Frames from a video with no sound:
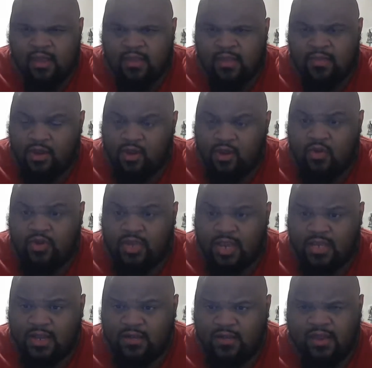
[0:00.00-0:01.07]
the new
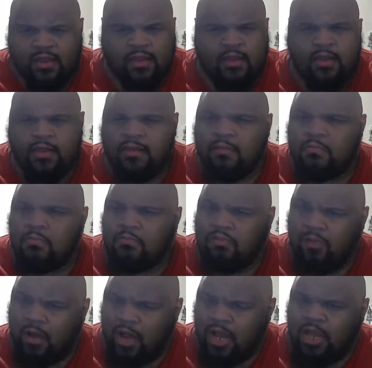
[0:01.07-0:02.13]
season of it.
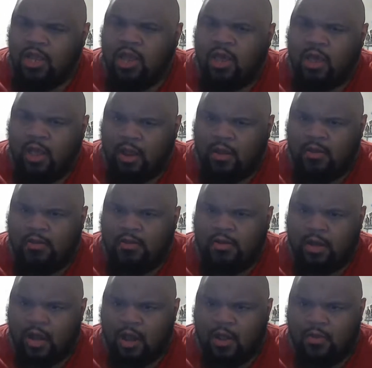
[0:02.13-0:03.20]
Pretty good, You
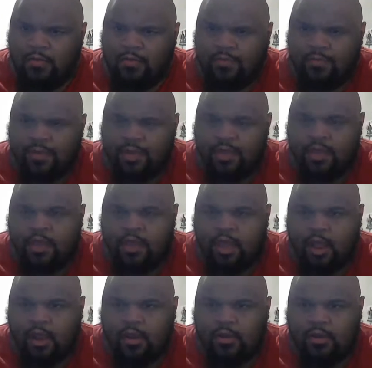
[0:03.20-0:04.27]
learn
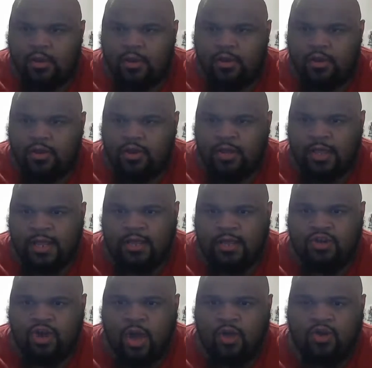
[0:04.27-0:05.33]

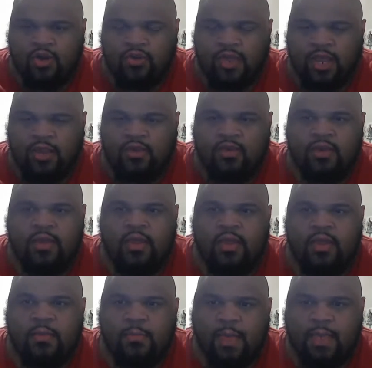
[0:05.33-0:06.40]
JoJo's
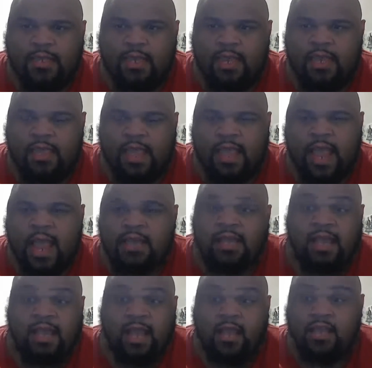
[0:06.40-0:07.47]
basically has
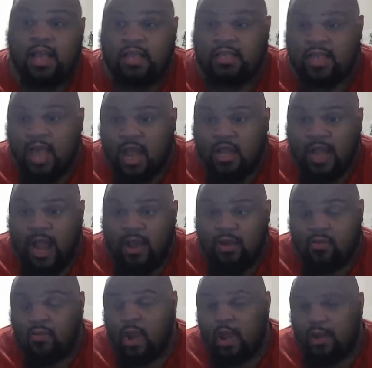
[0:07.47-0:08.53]
a son out
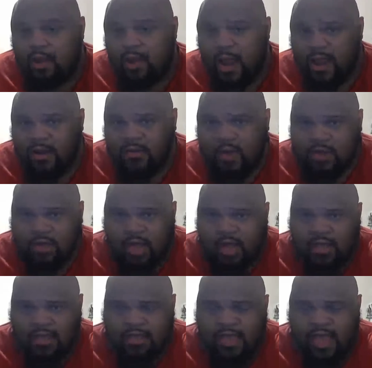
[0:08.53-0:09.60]
of
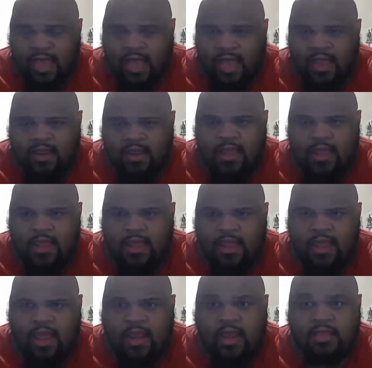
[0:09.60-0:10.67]
Redlock like that,
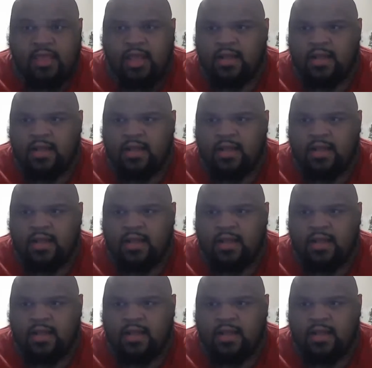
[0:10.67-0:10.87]
and his